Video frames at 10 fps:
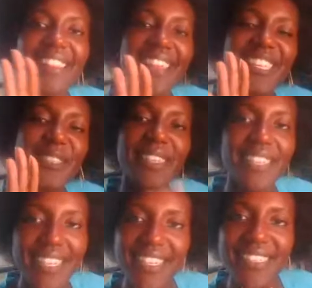That's what
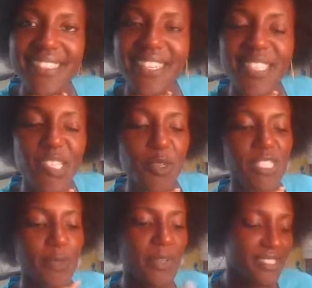it is. So when
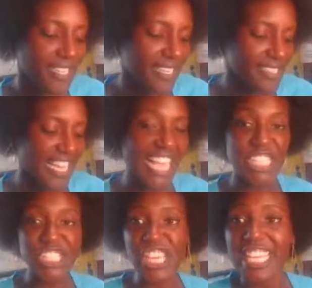someone says
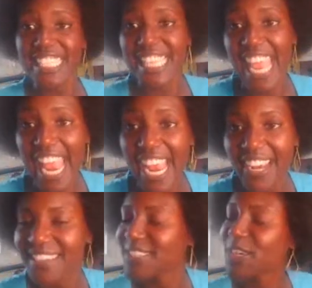it's just
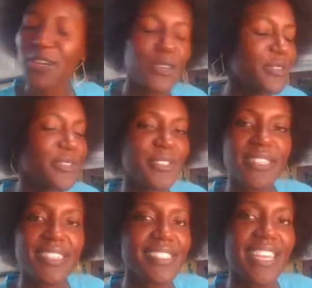hair, no,
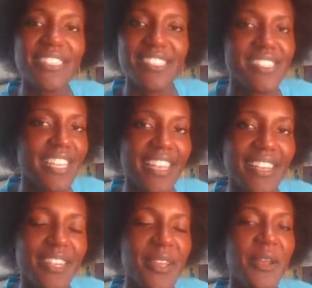it's not just
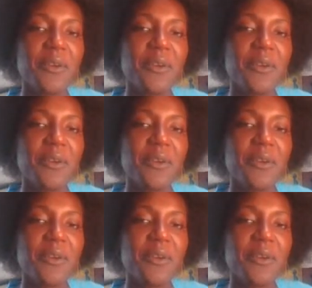hair.